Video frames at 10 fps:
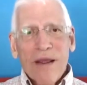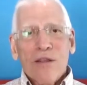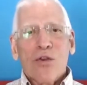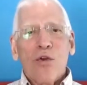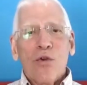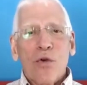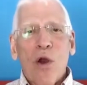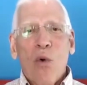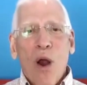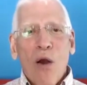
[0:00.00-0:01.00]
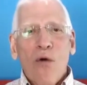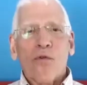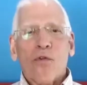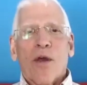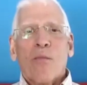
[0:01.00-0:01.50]
do you go
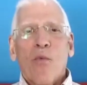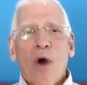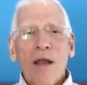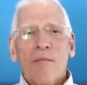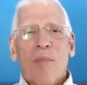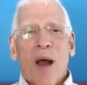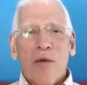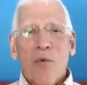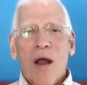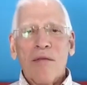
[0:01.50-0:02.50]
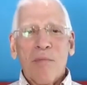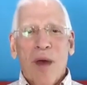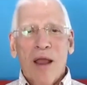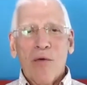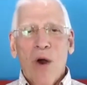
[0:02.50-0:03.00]
over them one by one
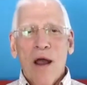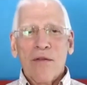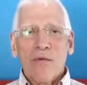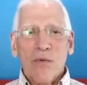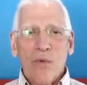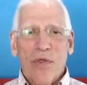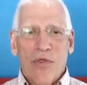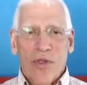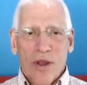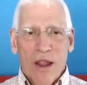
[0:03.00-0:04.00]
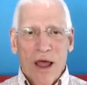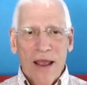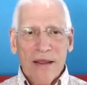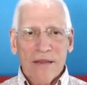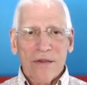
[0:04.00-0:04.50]
by one with the
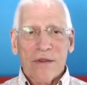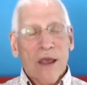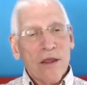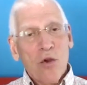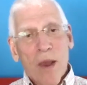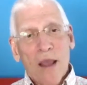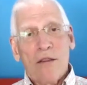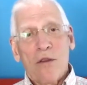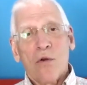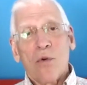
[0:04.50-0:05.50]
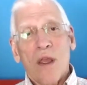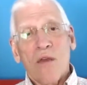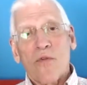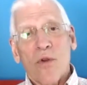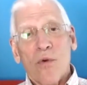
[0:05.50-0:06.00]
clients, like you might do
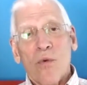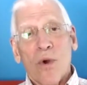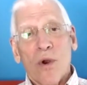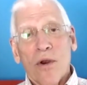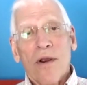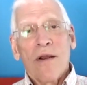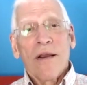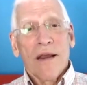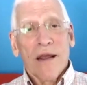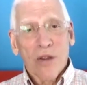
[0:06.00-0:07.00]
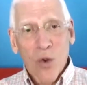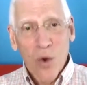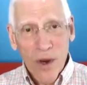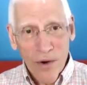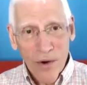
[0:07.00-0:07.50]
if you were a
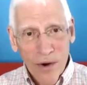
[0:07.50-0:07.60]
lawyer